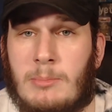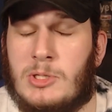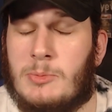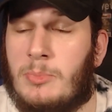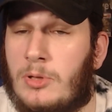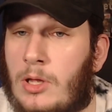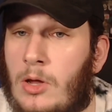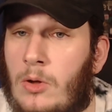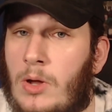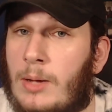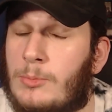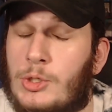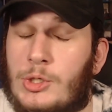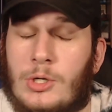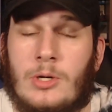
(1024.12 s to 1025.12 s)
below. I'm
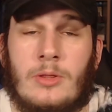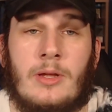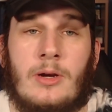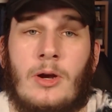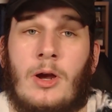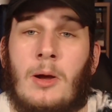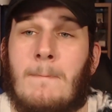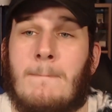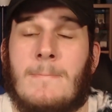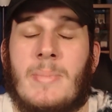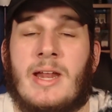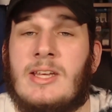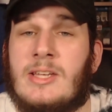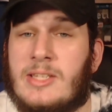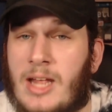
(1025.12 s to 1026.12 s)
sure there are
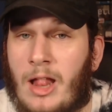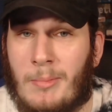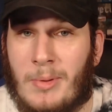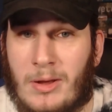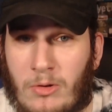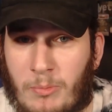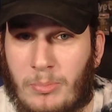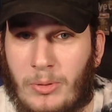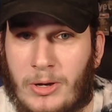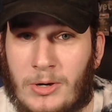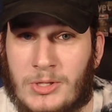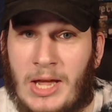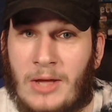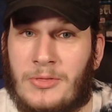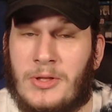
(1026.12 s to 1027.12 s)
many Salamangreat players
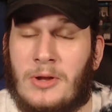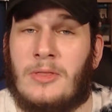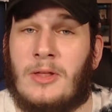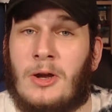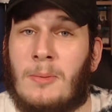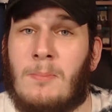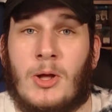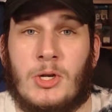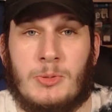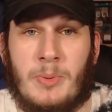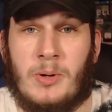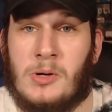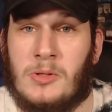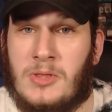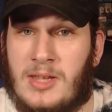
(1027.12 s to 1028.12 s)
out there that are much
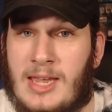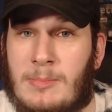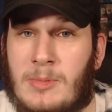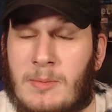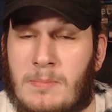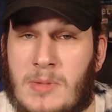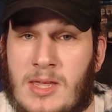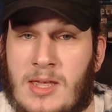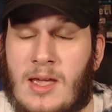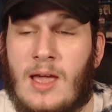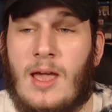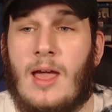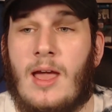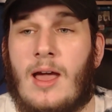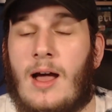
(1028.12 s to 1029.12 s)
better at the game than me.
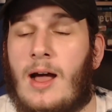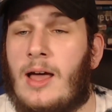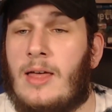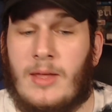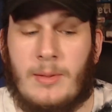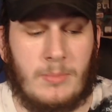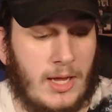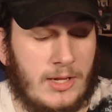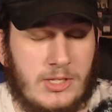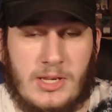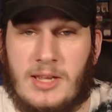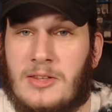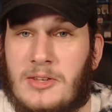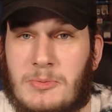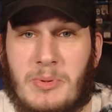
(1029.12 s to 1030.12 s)
I'm not
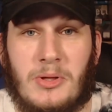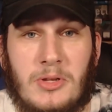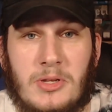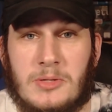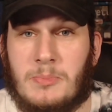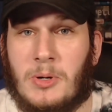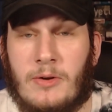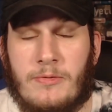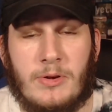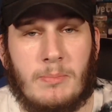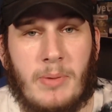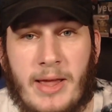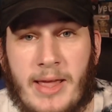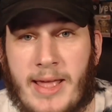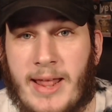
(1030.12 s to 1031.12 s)
saying this build is perfect
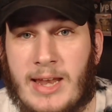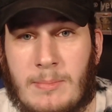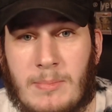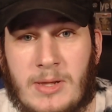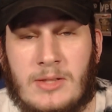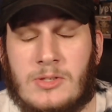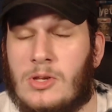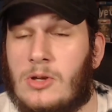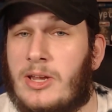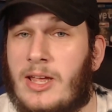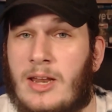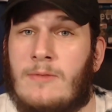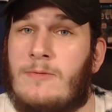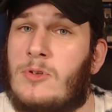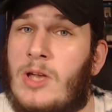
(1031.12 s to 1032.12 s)
by any means, so again,
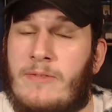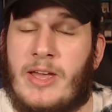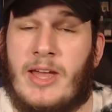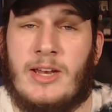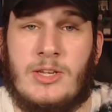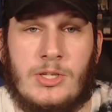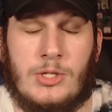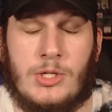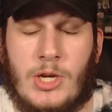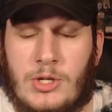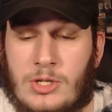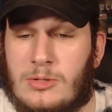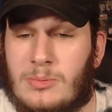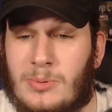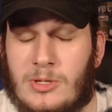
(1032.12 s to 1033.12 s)
if you have any
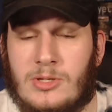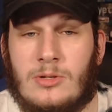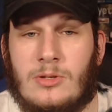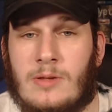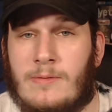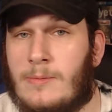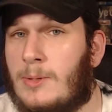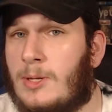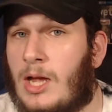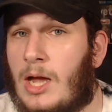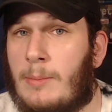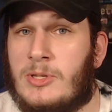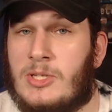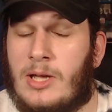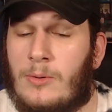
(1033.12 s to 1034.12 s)
suggestions, please do leave them in the
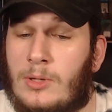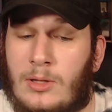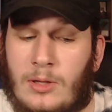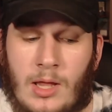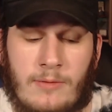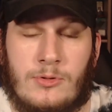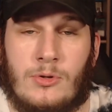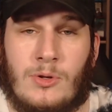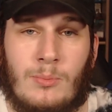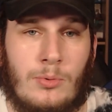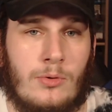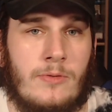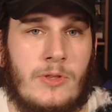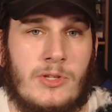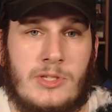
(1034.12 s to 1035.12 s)
comments. I would love to
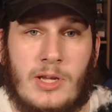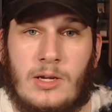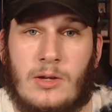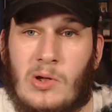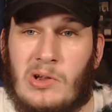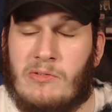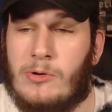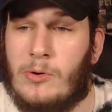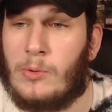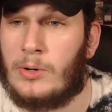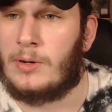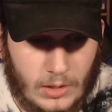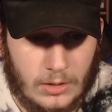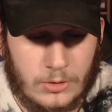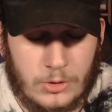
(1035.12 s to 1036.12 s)
improve this deck going
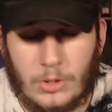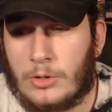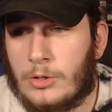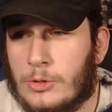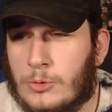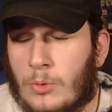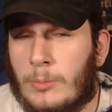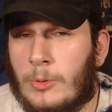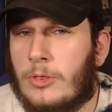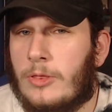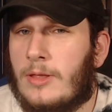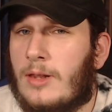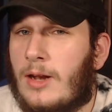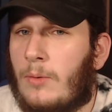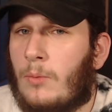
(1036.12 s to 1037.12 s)
forward. So there's one more thing
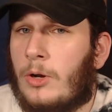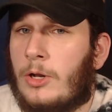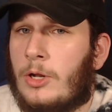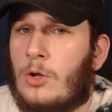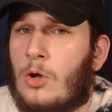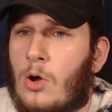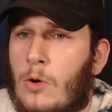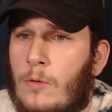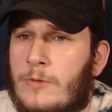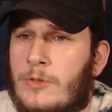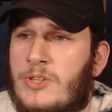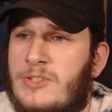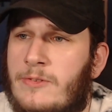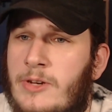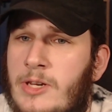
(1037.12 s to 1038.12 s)
that I wanted to go over in
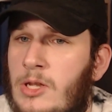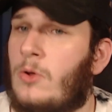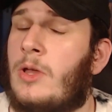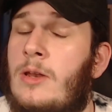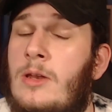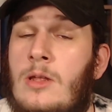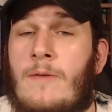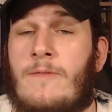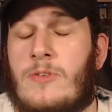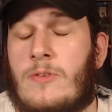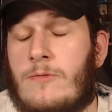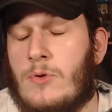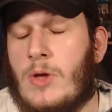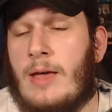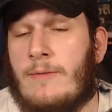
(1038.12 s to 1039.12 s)
this video, and if
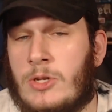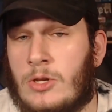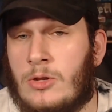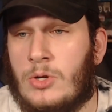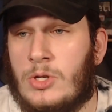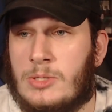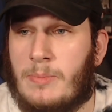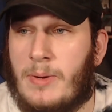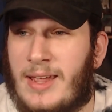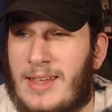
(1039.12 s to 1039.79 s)
you haven't noticed by